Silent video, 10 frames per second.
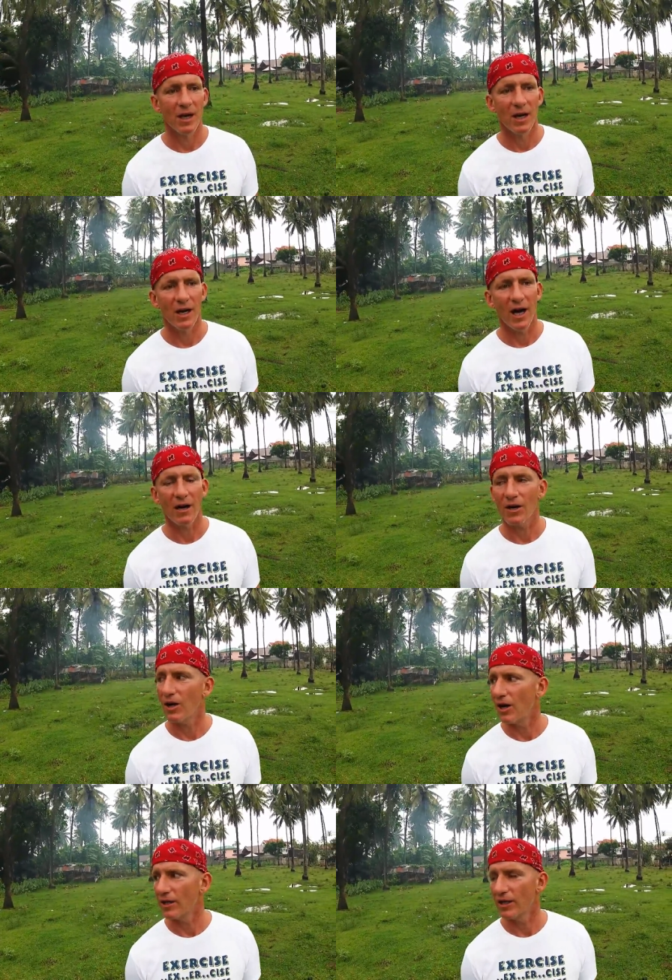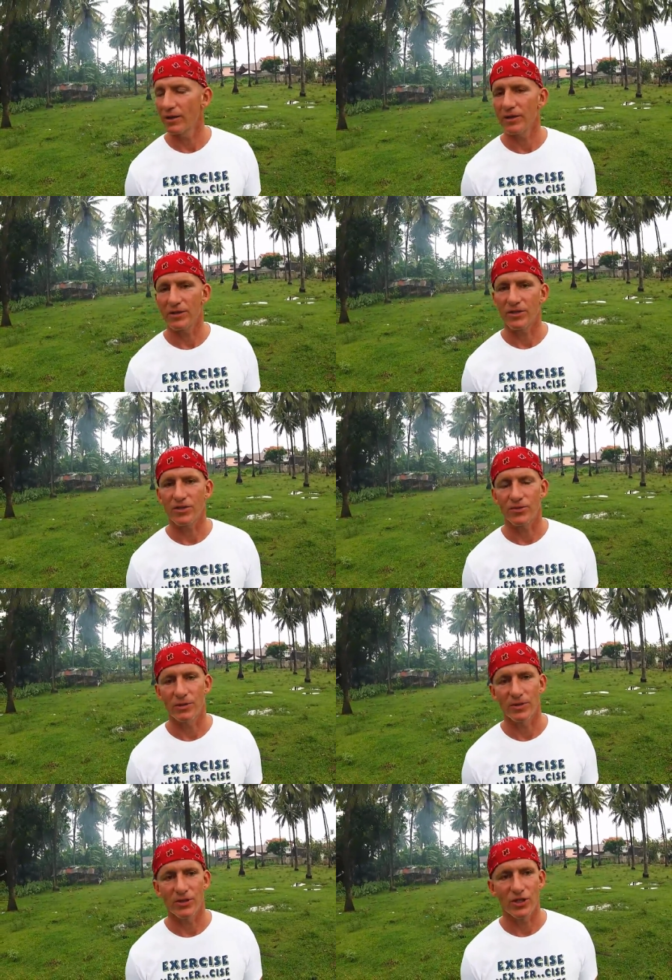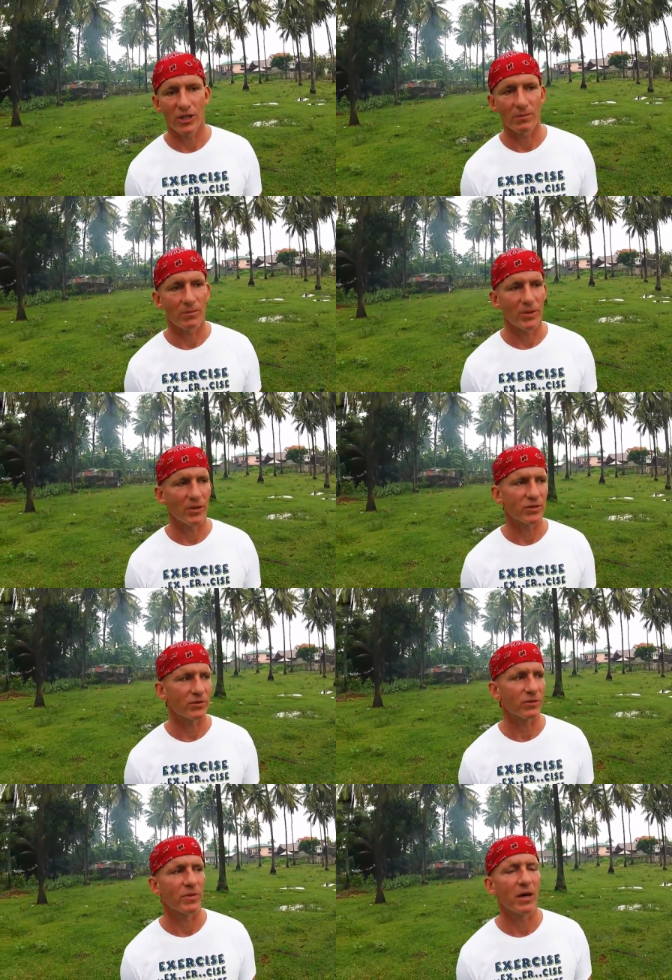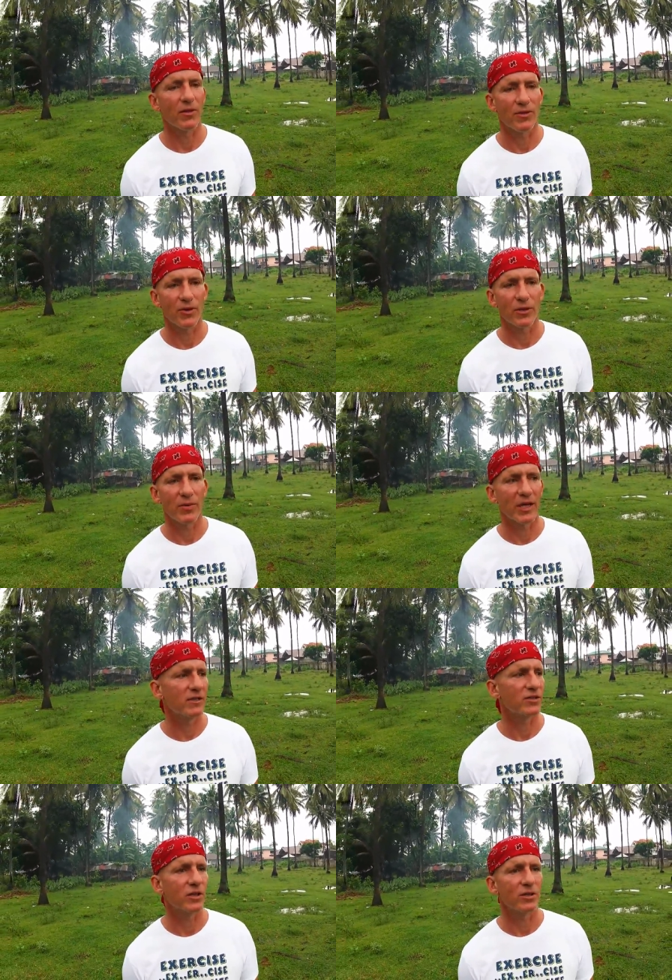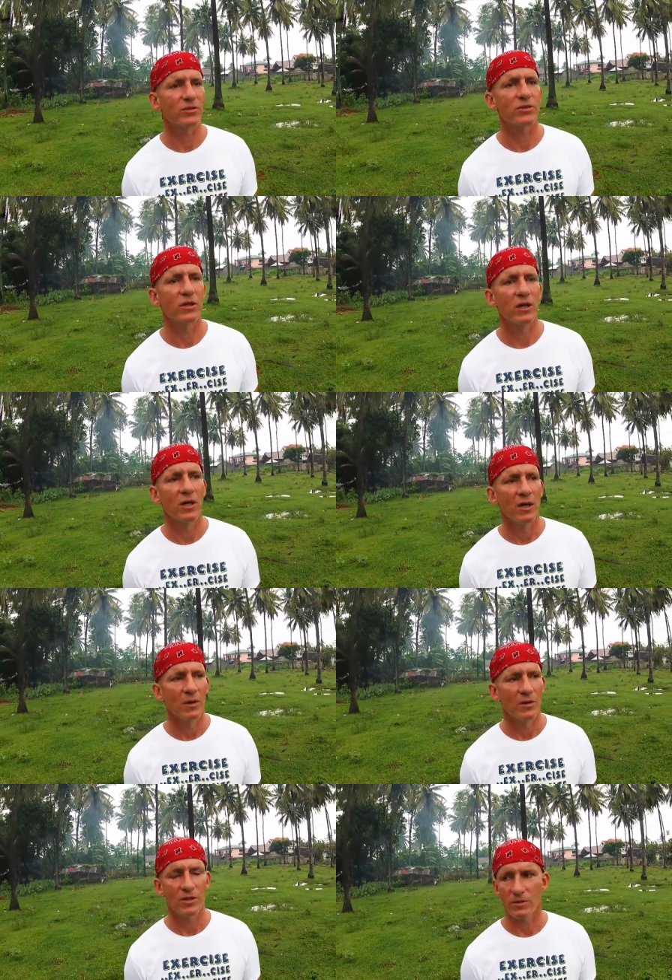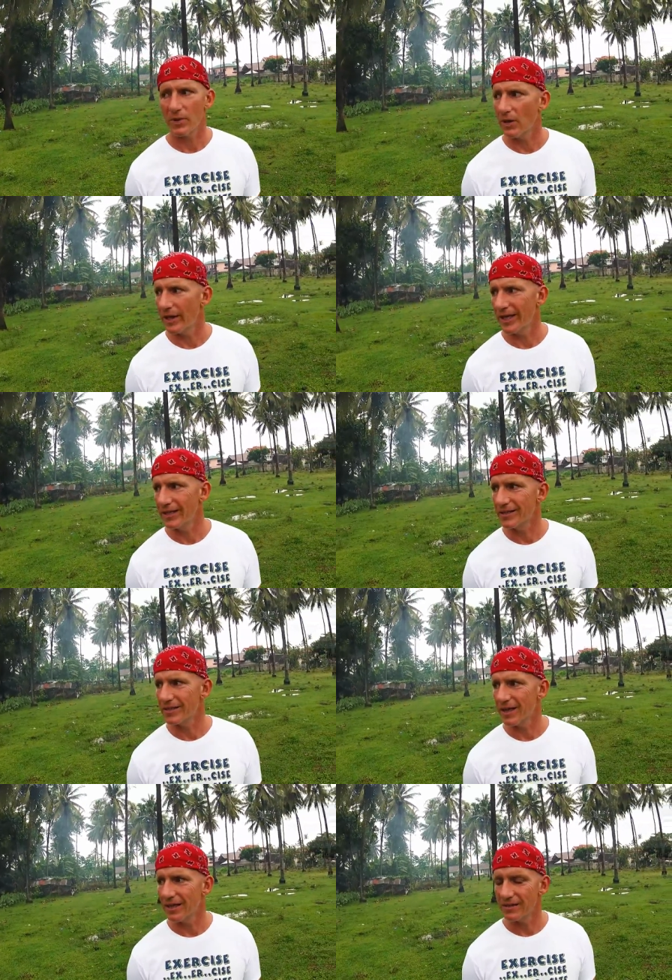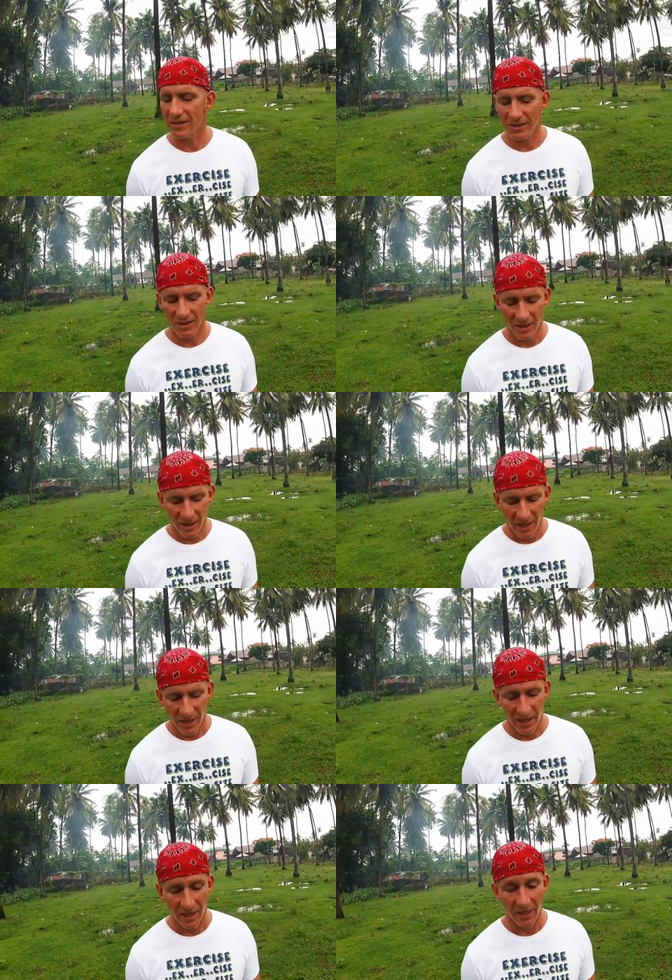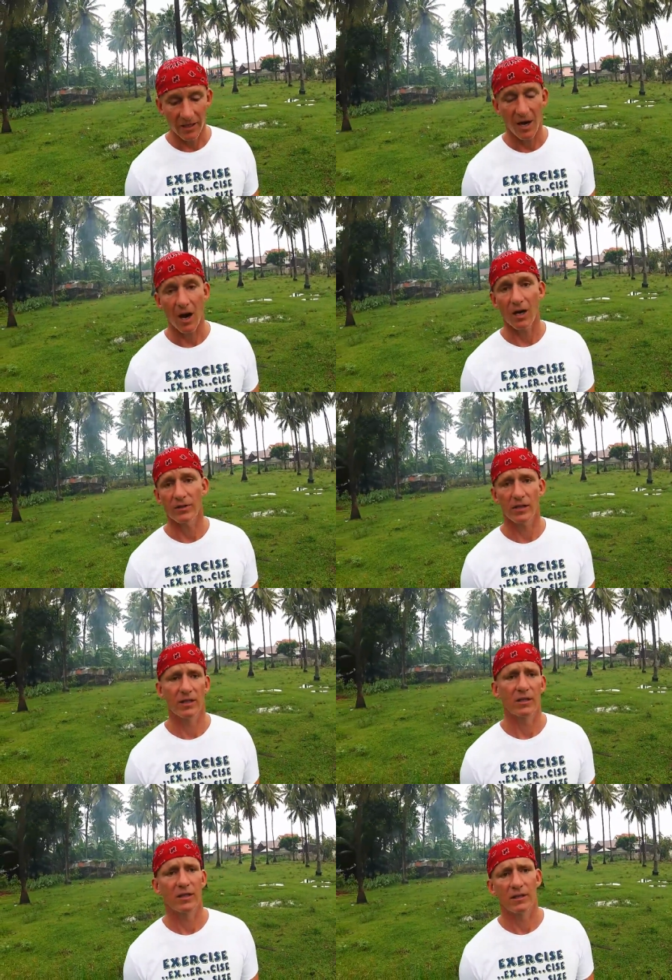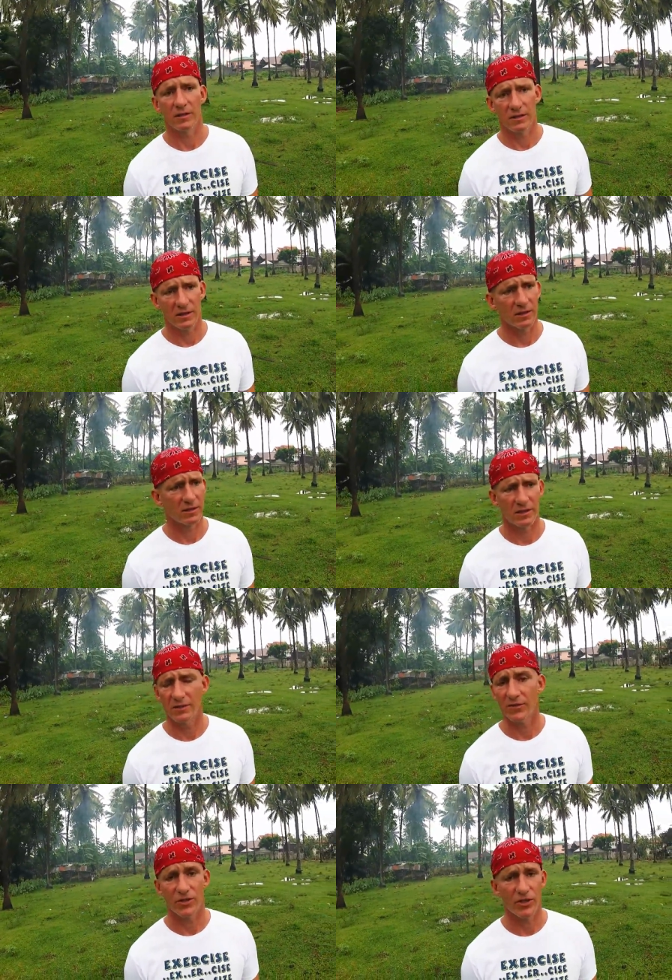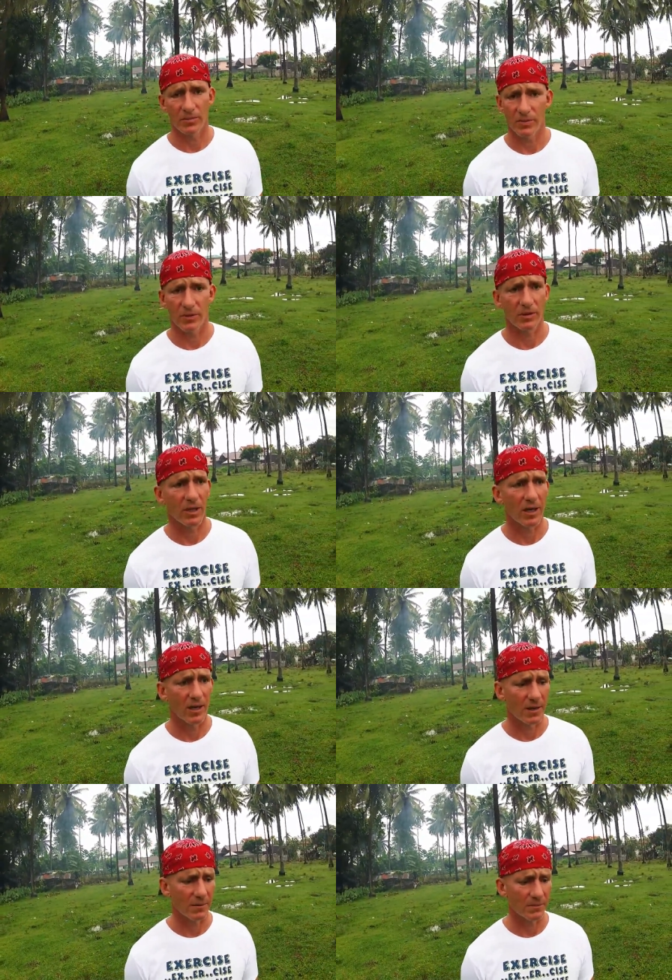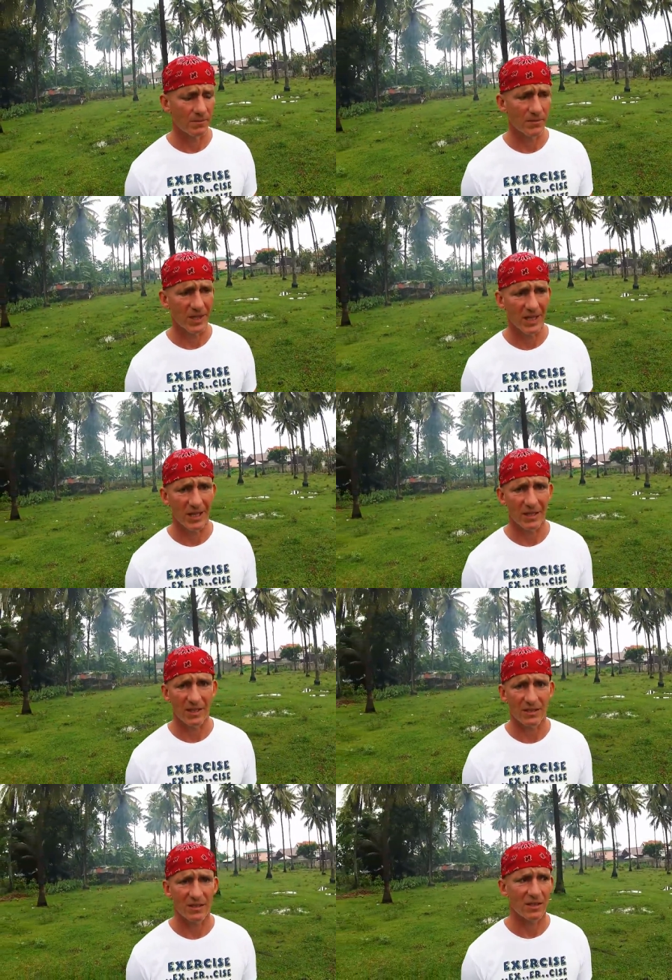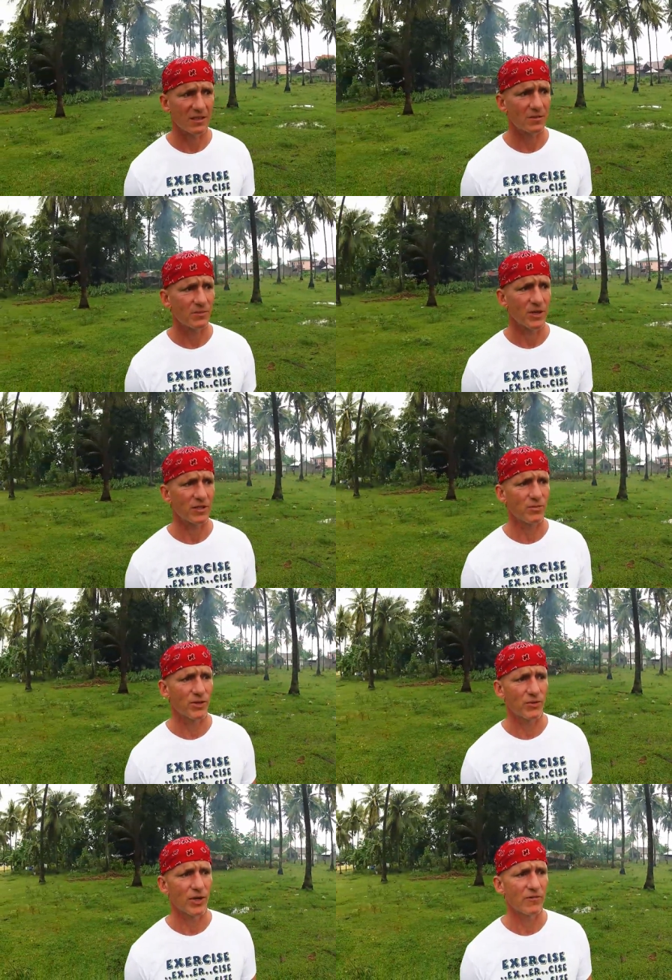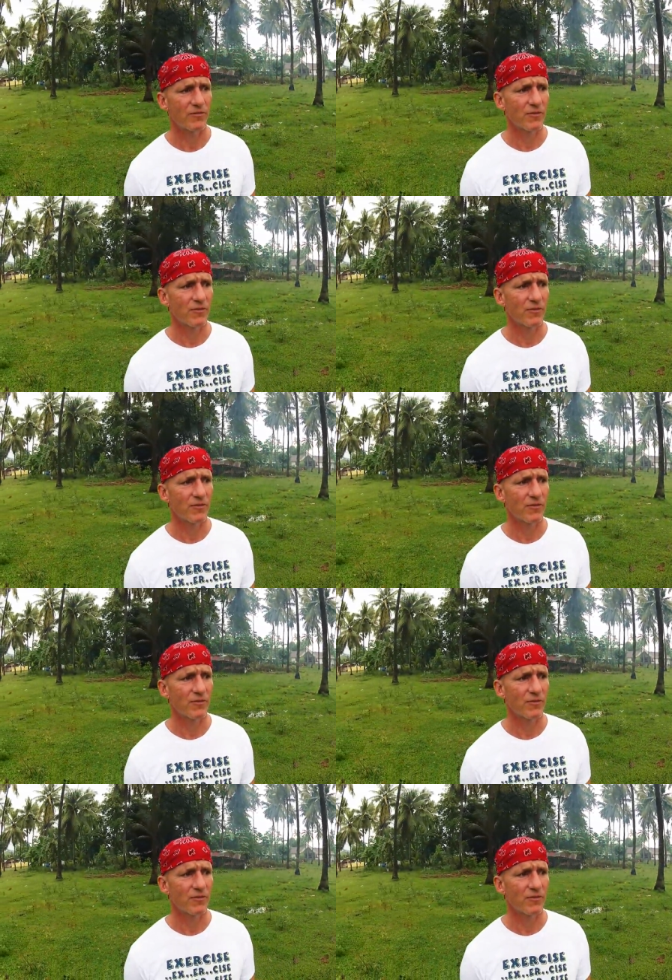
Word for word: Uh, alcohol here is extremely cheap. Beers are about 30 pesos, which is about 80 cents, and hard liquor is, is even cheaper. Um, and it's, it's, it's pretty rough.